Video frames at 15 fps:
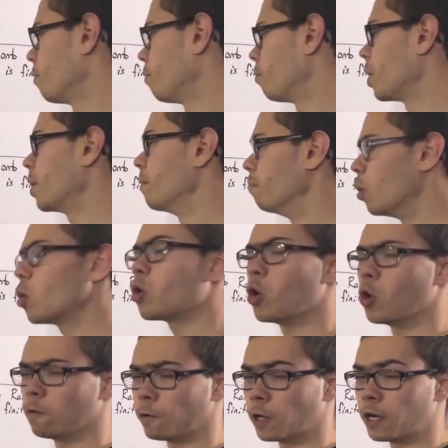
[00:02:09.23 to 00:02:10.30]
But
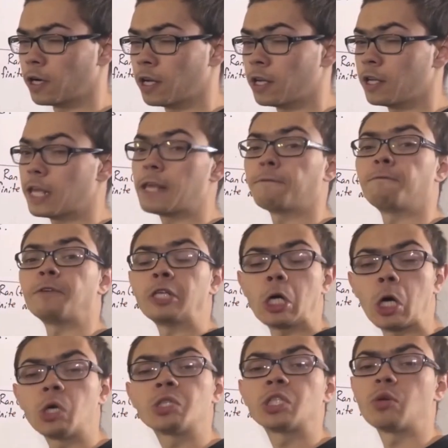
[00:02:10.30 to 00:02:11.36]
moreover, if we
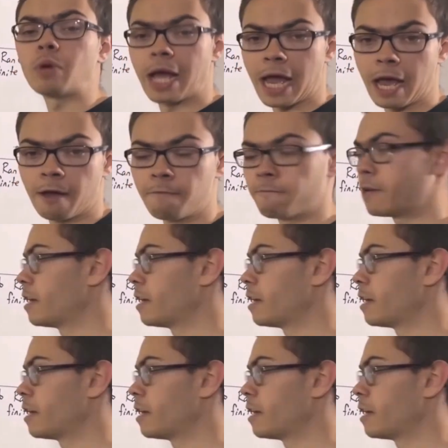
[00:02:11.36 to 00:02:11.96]
also have